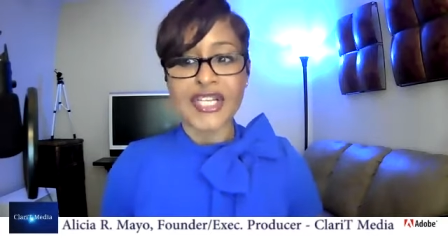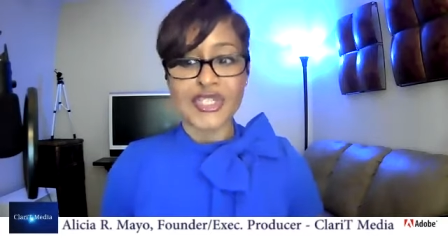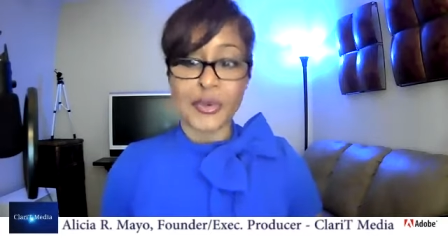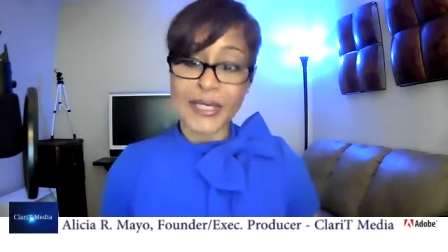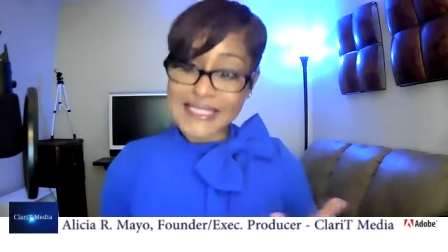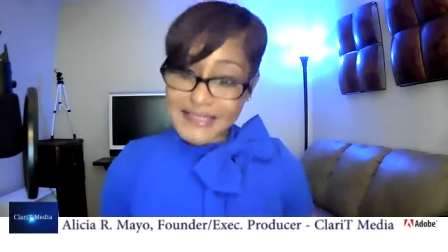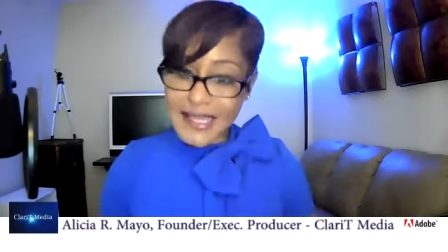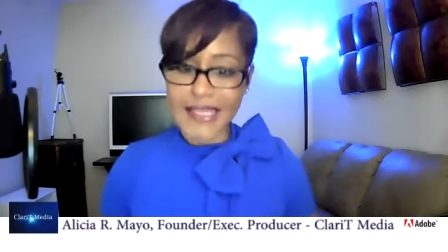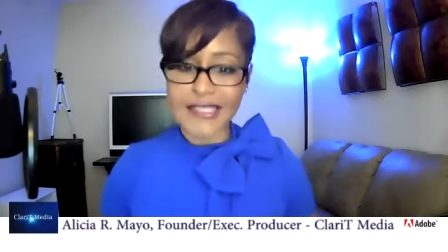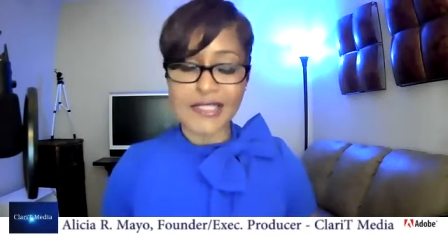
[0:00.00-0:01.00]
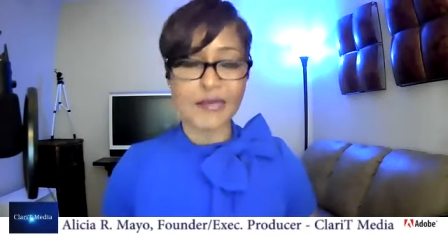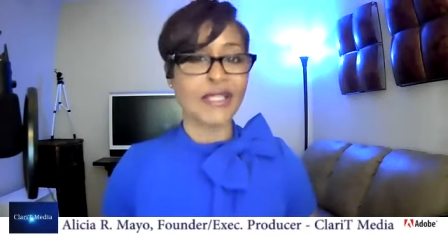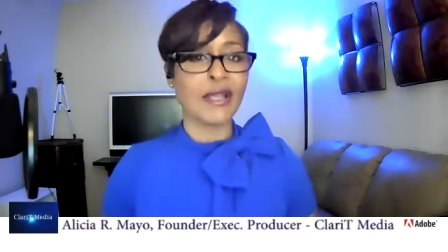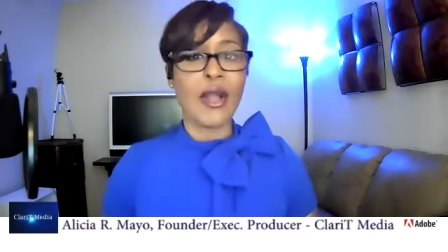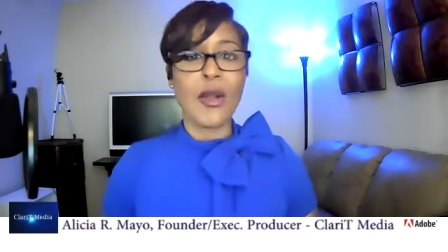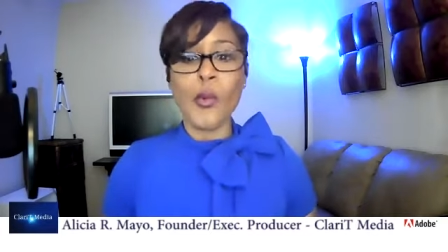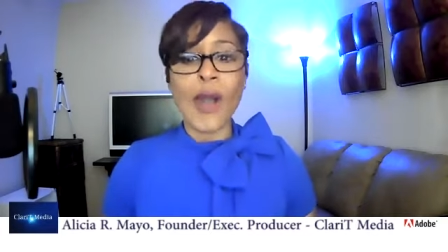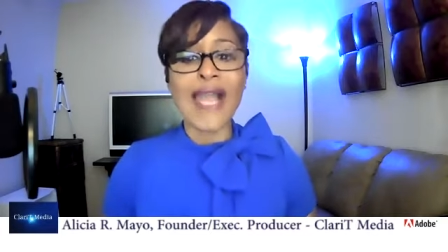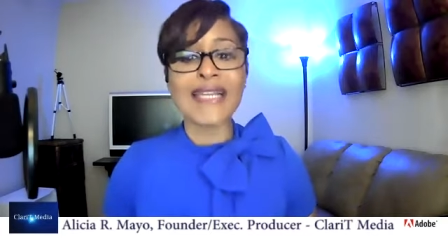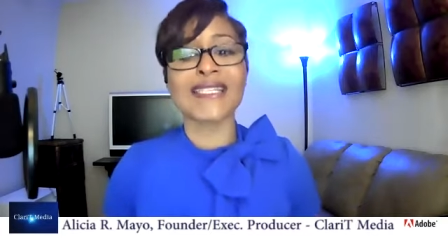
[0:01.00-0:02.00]
Choice is nice, but
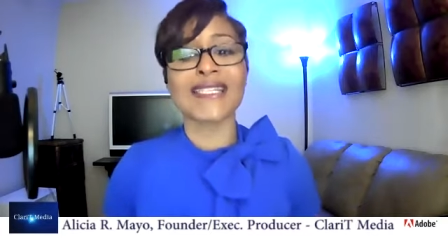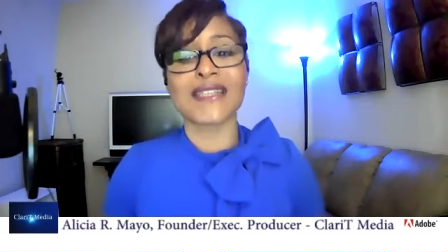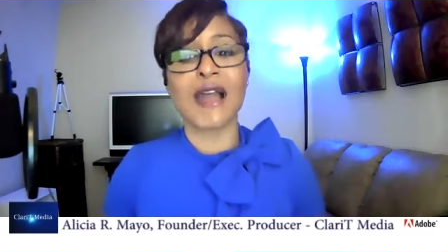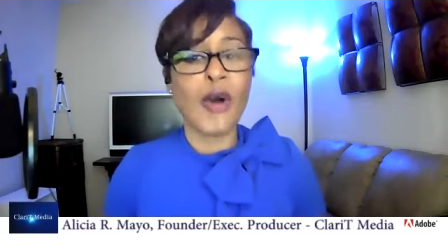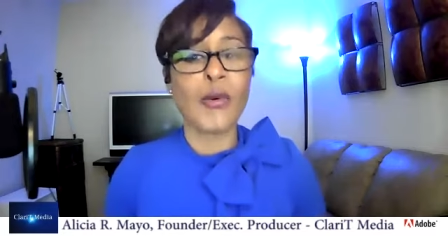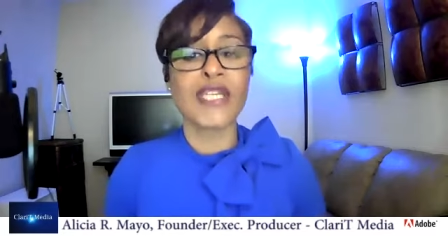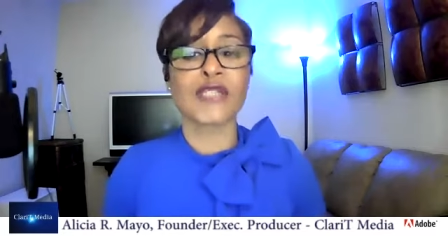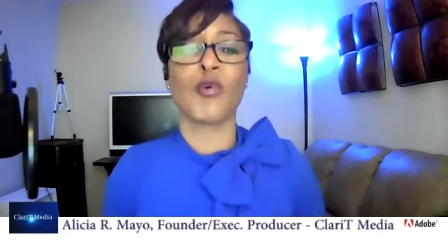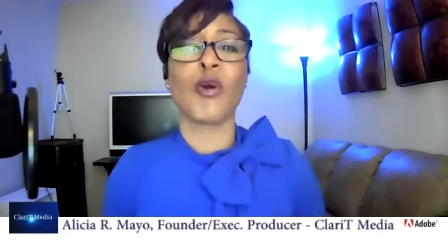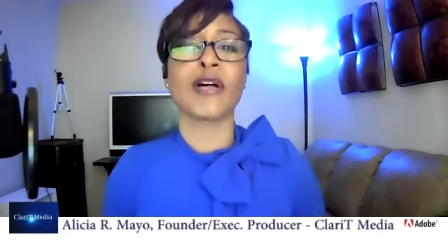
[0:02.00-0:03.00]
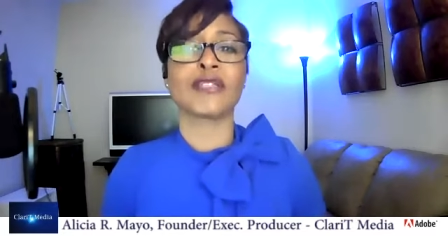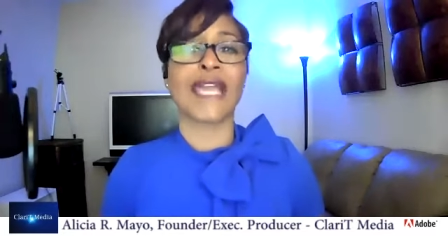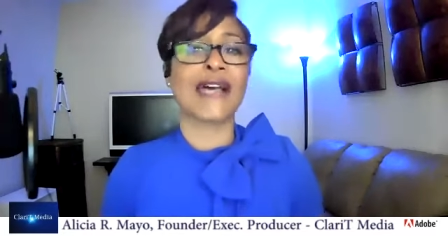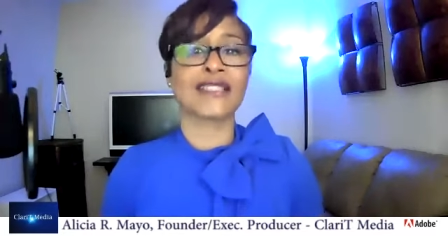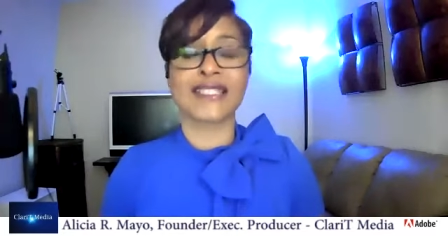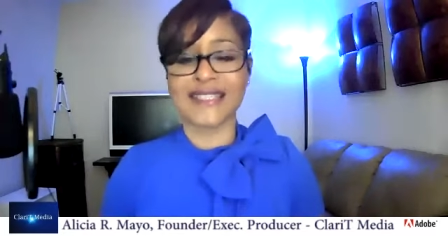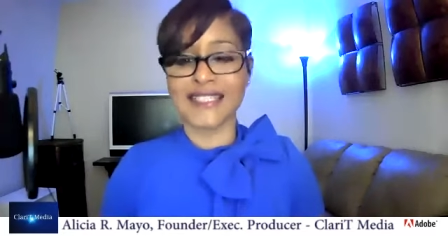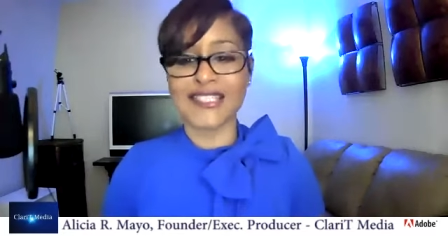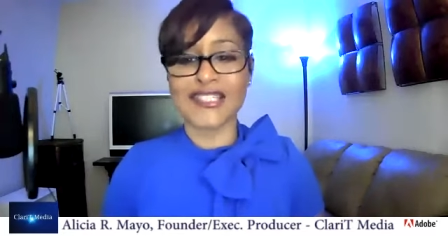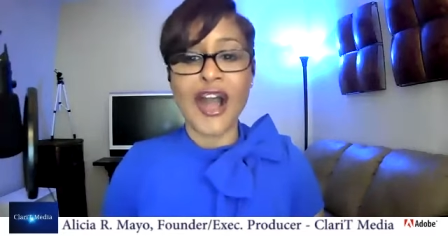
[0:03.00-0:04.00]
why does it always boil down to this
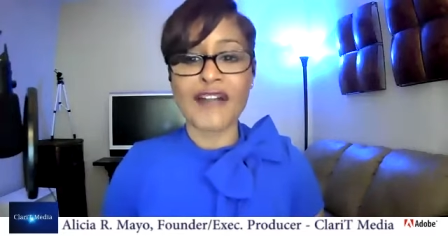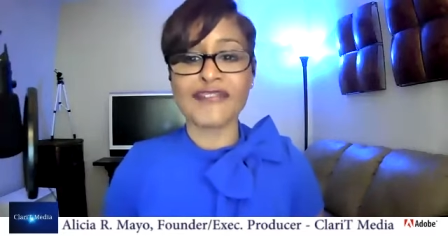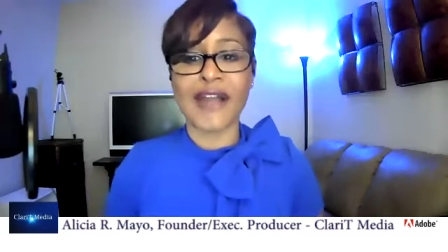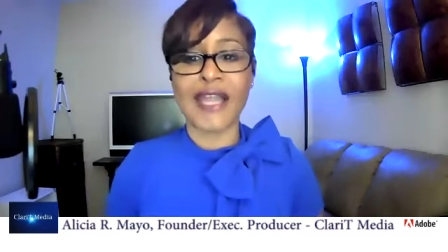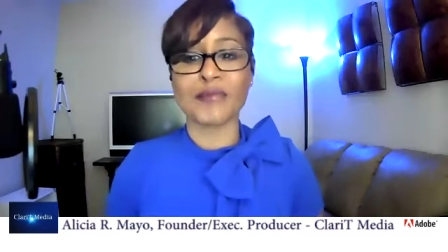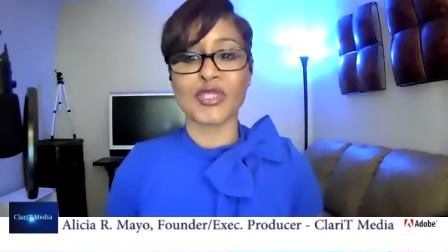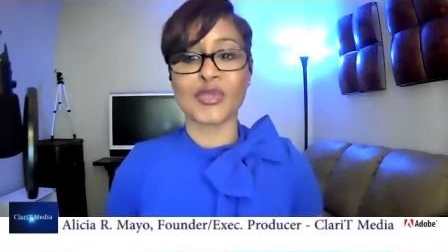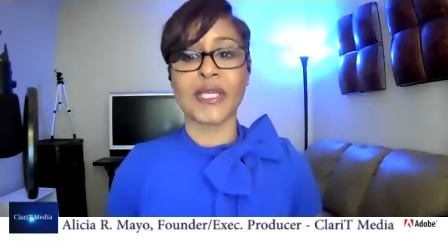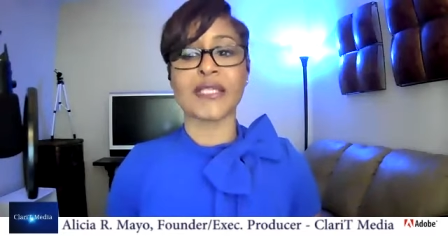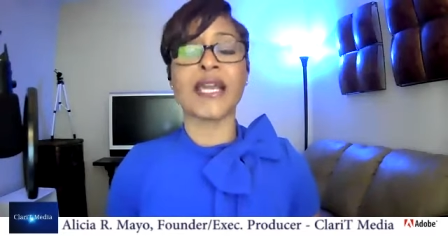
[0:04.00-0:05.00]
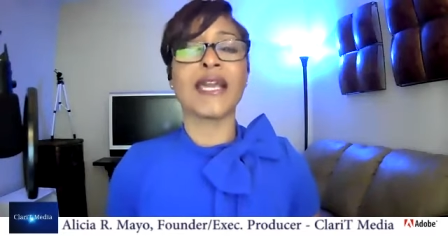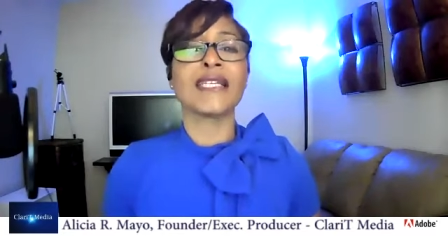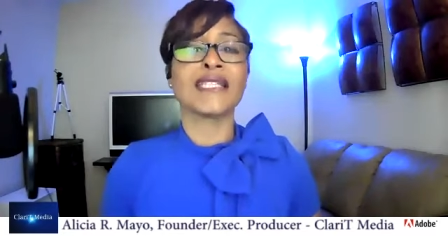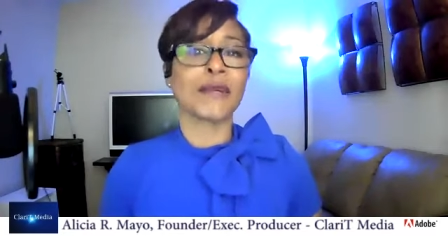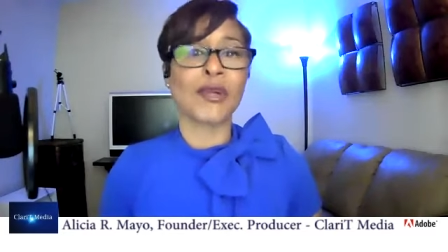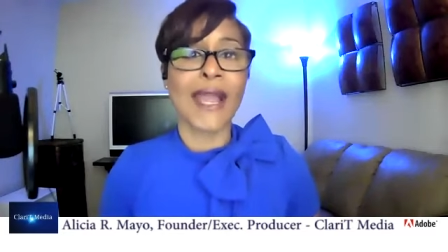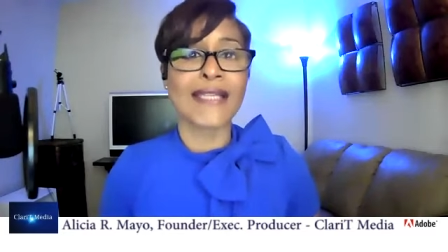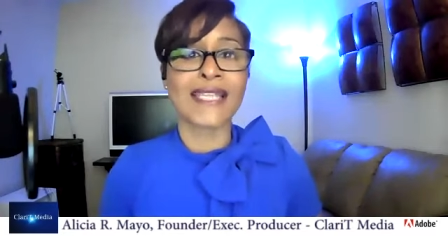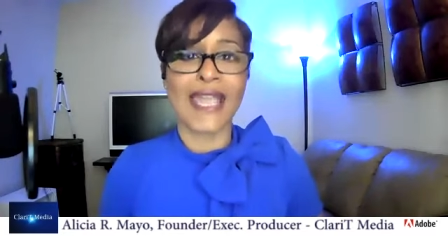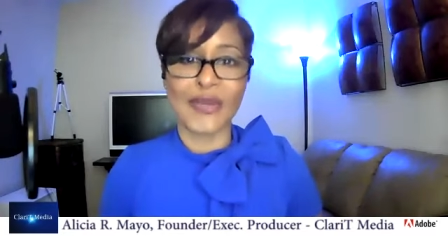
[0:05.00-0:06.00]
dogfight between
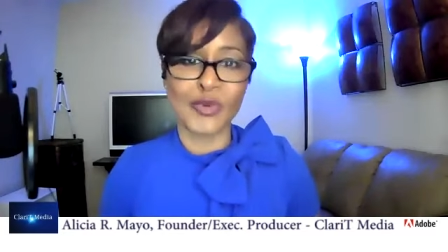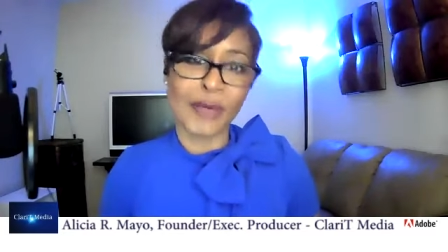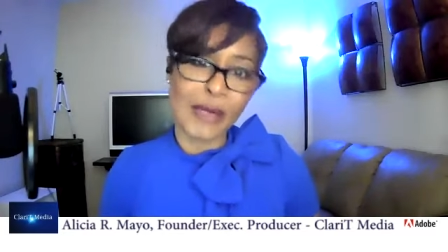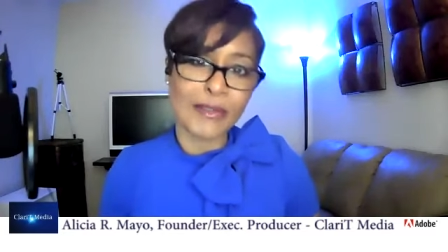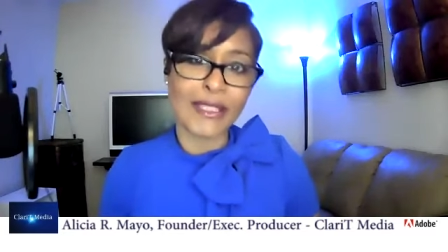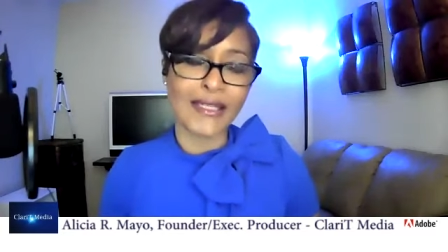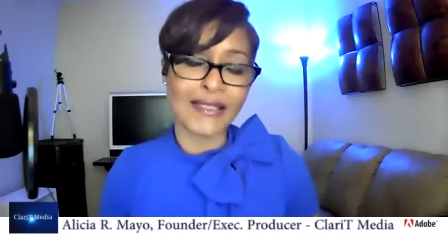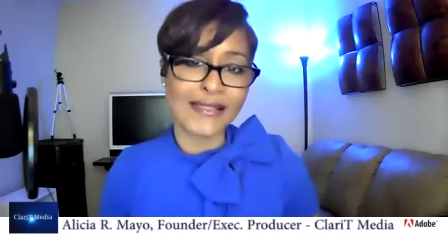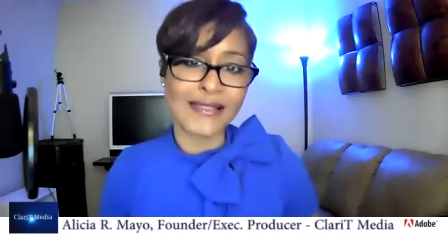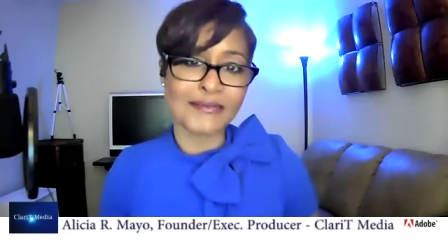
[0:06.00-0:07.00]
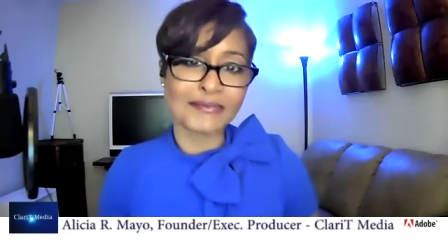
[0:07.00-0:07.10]
Democrats and Republicans?